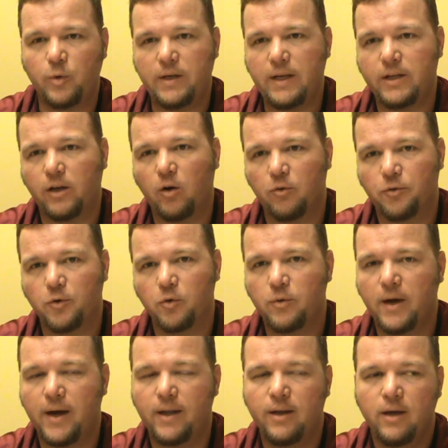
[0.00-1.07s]
we need to go through
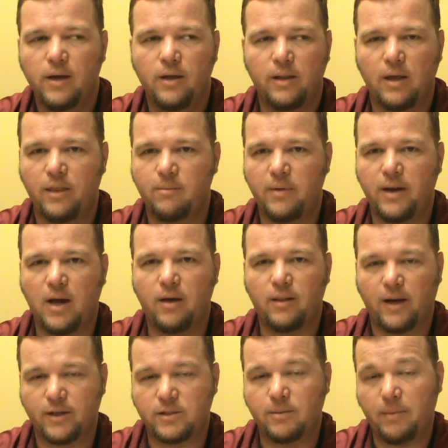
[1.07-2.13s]
that. Now, that may not,
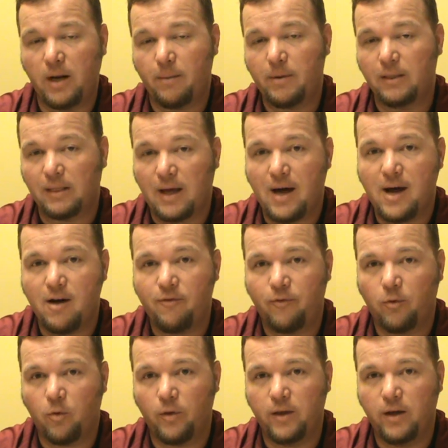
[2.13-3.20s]
like I said, may not be live
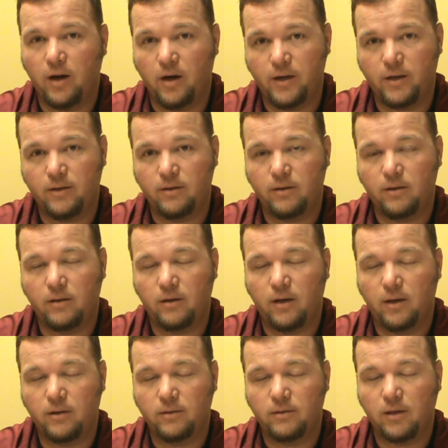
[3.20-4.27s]
for the
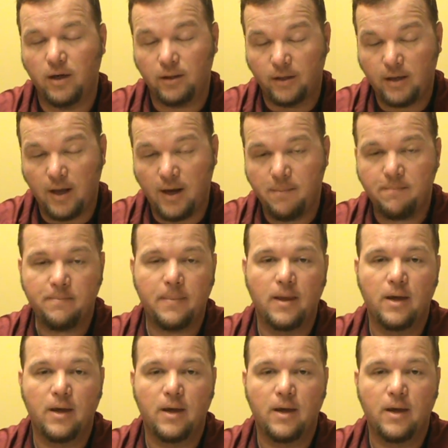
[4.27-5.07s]
Huntland game,